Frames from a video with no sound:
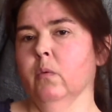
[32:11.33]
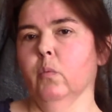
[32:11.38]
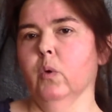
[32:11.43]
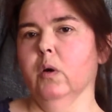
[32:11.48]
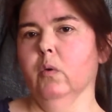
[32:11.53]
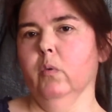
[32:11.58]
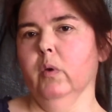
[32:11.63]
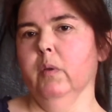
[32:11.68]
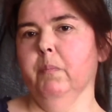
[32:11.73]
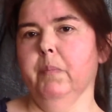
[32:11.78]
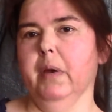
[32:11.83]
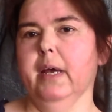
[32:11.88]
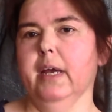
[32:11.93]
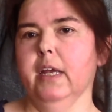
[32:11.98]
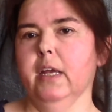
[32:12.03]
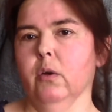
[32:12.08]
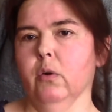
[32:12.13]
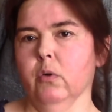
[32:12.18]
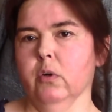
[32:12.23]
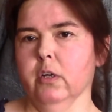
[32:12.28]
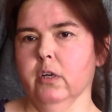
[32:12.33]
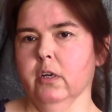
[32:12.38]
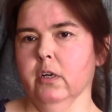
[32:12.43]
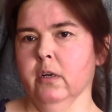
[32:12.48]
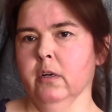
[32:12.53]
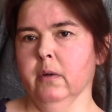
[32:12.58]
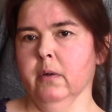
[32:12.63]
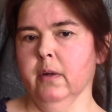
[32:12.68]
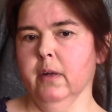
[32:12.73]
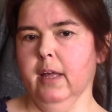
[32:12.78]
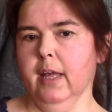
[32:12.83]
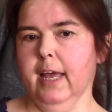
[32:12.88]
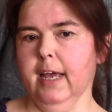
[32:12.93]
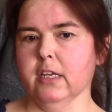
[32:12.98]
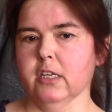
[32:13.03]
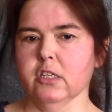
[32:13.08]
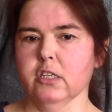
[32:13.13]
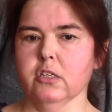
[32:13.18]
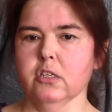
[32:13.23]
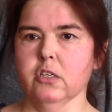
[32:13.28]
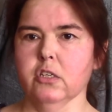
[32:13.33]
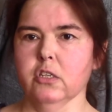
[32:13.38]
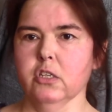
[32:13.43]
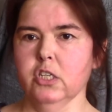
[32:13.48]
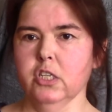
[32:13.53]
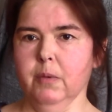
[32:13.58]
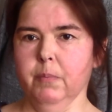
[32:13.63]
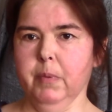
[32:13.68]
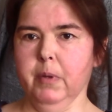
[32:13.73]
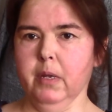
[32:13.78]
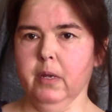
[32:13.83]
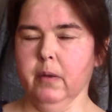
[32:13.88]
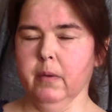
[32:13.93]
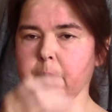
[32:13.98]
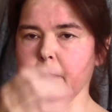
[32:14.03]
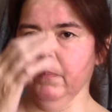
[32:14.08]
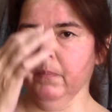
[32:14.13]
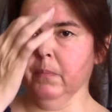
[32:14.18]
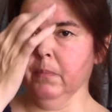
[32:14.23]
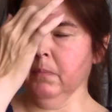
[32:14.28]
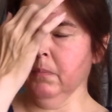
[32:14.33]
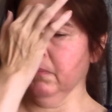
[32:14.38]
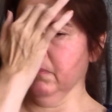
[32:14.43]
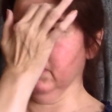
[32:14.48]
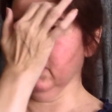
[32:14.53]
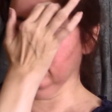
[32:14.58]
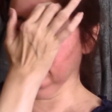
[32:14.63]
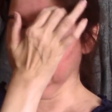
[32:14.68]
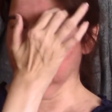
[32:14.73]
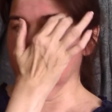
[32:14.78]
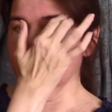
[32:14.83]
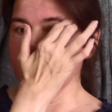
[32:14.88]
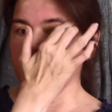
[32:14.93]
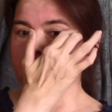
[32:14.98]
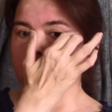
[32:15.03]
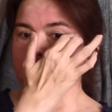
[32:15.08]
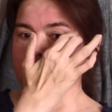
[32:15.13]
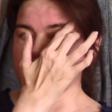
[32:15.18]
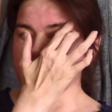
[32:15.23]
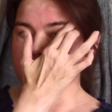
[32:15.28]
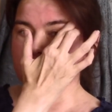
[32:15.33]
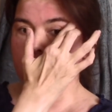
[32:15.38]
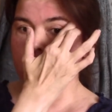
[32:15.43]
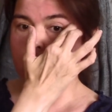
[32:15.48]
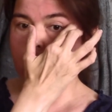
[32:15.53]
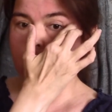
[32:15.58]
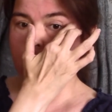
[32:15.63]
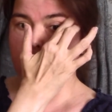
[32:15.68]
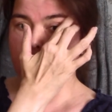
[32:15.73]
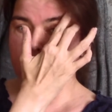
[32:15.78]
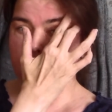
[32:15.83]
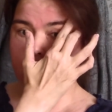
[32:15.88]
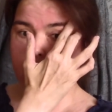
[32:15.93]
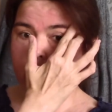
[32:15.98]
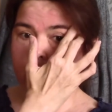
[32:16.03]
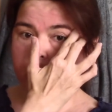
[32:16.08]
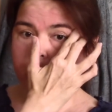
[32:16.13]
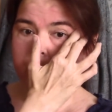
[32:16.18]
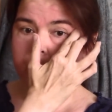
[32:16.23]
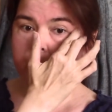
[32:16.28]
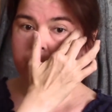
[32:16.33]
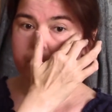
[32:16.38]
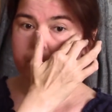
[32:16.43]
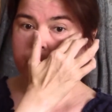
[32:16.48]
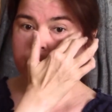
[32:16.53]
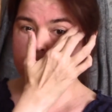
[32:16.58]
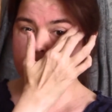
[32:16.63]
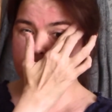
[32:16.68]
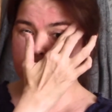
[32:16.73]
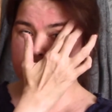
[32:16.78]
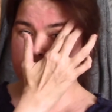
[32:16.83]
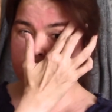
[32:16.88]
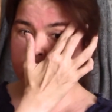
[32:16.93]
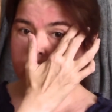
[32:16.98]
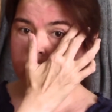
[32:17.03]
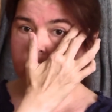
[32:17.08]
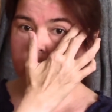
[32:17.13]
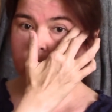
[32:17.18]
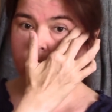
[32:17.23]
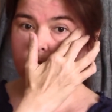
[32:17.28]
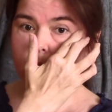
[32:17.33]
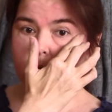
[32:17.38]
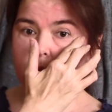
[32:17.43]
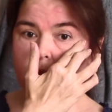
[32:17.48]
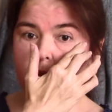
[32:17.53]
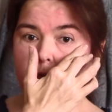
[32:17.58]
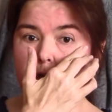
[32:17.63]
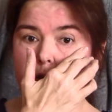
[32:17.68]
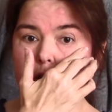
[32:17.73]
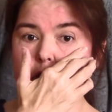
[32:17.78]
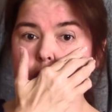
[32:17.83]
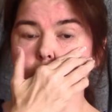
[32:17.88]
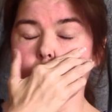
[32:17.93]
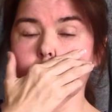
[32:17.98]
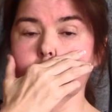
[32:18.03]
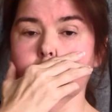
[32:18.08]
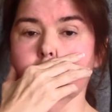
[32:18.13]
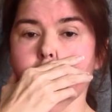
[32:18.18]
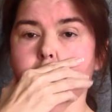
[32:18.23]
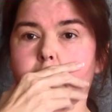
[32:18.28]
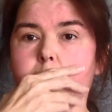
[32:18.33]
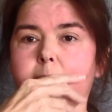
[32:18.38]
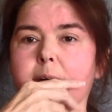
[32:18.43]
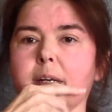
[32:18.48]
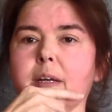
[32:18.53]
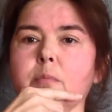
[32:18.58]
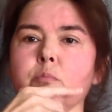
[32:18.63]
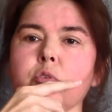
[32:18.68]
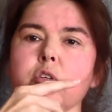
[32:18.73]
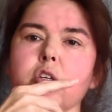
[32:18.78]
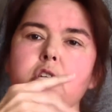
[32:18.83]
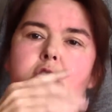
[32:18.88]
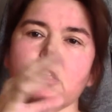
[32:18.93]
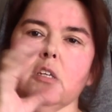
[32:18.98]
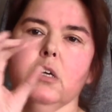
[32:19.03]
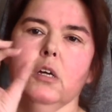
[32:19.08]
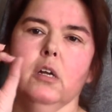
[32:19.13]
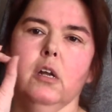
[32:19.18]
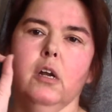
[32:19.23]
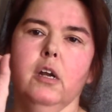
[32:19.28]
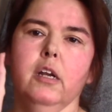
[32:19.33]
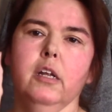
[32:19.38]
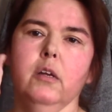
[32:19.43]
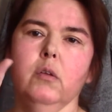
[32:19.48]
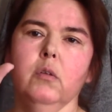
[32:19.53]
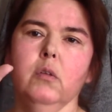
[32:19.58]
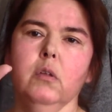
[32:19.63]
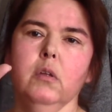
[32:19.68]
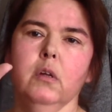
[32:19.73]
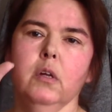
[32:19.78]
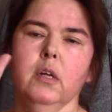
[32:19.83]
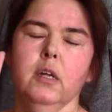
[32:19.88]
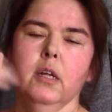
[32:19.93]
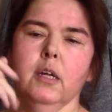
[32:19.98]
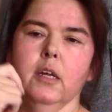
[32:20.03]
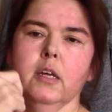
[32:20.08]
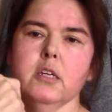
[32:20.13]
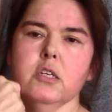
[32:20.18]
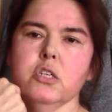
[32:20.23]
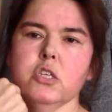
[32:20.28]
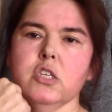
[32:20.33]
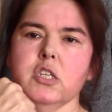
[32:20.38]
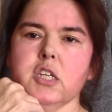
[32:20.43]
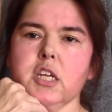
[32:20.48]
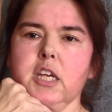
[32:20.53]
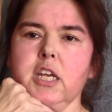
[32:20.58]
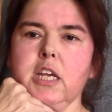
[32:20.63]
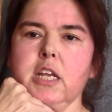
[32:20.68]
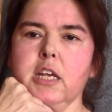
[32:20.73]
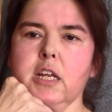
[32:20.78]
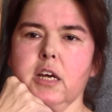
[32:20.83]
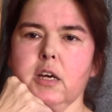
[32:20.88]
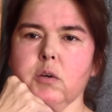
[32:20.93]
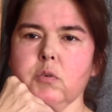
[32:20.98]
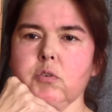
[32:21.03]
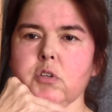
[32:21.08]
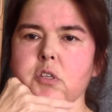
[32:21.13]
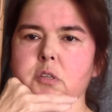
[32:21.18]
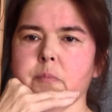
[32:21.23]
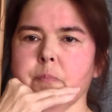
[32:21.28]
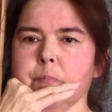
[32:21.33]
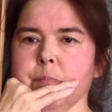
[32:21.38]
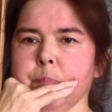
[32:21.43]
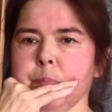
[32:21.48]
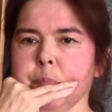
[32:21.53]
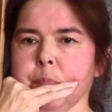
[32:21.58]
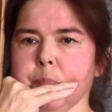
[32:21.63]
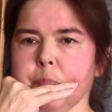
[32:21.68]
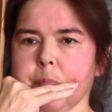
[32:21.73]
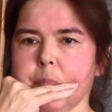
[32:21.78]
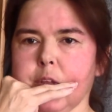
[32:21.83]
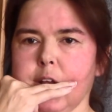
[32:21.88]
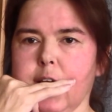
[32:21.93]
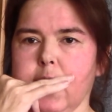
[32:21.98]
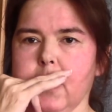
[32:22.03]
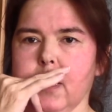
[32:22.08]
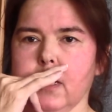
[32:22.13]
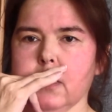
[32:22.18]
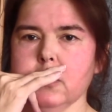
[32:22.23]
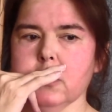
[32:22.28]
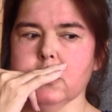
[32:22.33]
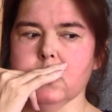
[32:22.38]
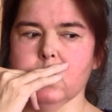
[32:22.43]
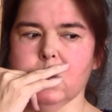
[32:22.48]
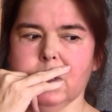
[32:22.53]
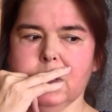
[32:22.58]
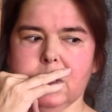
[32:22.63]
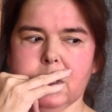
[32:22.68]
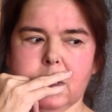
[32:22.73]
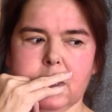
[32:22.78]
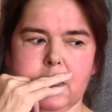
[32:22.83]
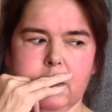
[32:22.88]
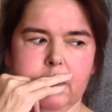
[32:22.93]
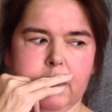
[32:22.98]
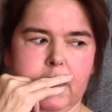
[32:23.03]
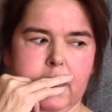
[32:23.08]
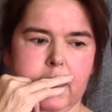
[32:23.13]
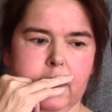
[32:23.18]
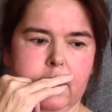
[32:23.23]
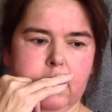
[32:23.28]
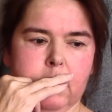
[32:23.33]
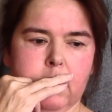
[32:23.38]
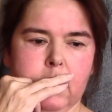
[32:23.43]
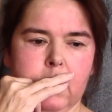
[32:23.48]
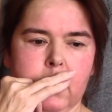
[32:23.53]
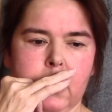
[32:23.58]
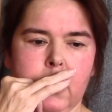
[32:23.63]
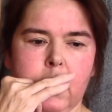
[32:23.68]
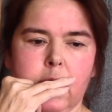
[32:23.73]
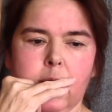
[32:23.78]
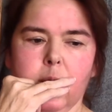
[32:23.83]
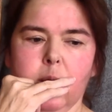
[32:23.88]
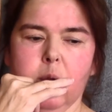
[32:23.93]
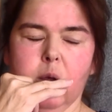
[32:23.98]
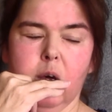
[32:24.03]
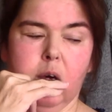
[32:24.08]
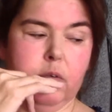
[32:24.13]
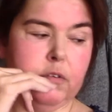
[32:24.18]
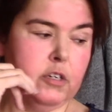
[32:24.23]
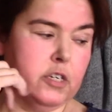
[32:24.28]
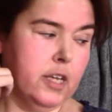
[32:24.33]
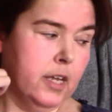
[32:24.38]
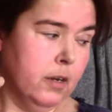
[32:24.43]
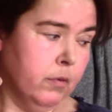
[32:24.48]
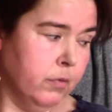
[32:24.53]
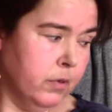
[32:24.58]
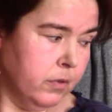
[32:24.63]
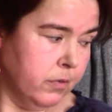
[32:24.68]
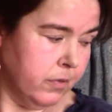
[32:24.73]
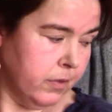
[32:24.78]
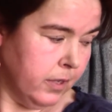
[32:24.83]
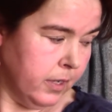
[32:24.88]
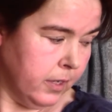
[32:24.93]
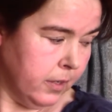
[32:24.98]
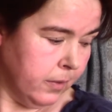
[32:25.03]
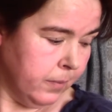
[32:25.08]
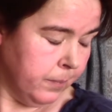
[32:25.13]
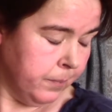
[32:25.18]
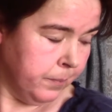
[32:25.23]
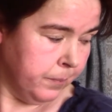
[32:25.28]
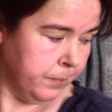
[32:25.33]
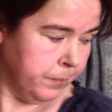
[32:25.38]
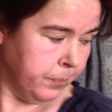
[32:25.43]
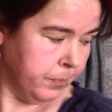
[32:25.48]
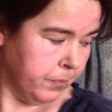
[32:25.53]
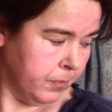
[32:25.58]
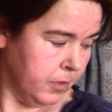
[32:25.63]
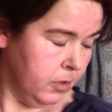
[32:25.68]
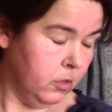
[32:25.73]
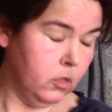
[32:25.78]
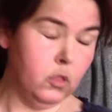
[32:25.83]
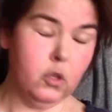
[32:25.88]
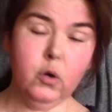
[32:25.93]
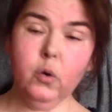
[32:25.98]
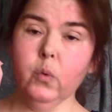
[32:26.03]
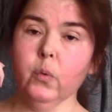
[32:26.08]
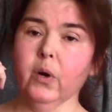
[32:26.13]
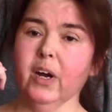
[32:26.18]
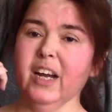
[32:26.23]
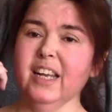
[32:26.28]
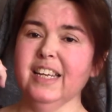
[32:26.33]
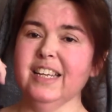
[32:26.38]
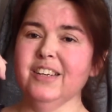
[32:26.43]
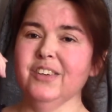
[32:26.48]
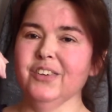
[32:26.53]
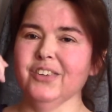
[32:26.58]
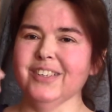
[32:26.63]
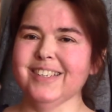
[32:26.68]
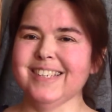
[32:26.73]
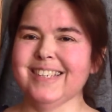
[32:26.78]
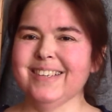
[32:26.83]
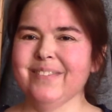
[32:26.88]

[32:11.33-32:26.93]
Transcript: When we pay you the excess shipping. So the Tour de Vries I talked about, I've just got a little sticky note, and I just wondered if I covered everything. No, I did not.